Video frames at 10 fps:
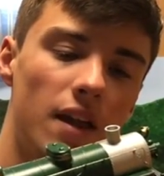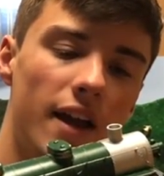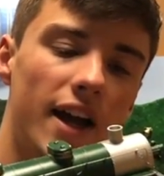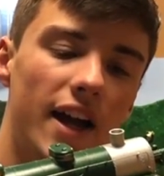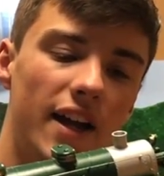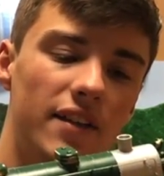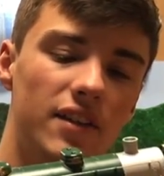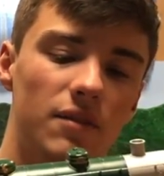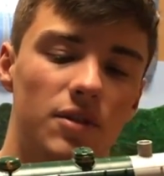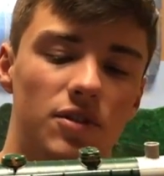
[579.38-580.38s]
And
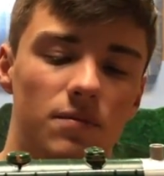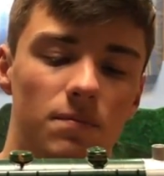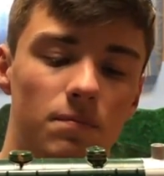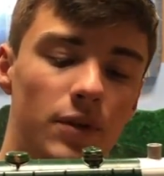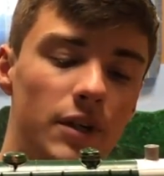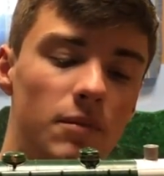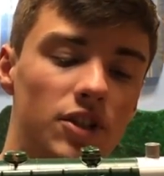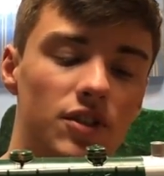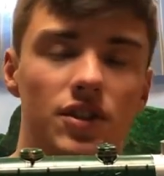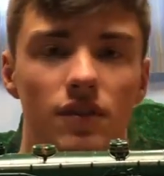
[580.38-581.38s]
it was pretty
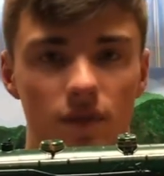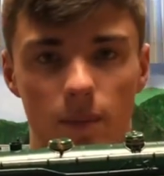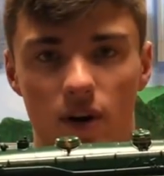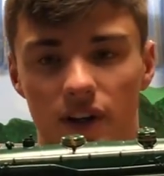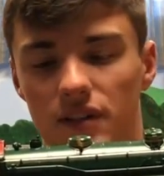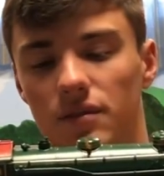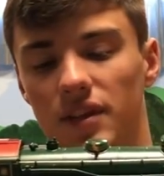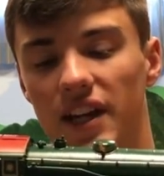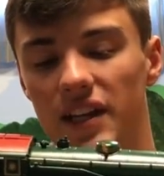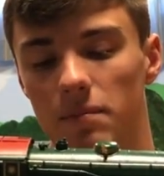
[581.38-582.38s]
much listed for parts. It was
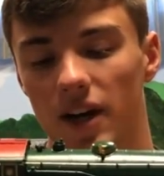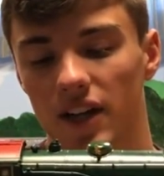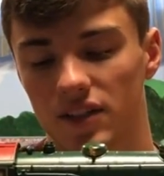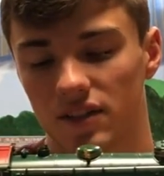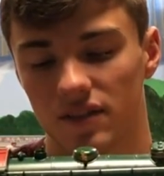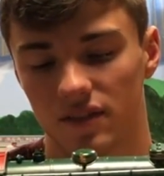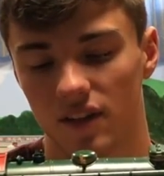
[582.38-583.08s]
80 bucks.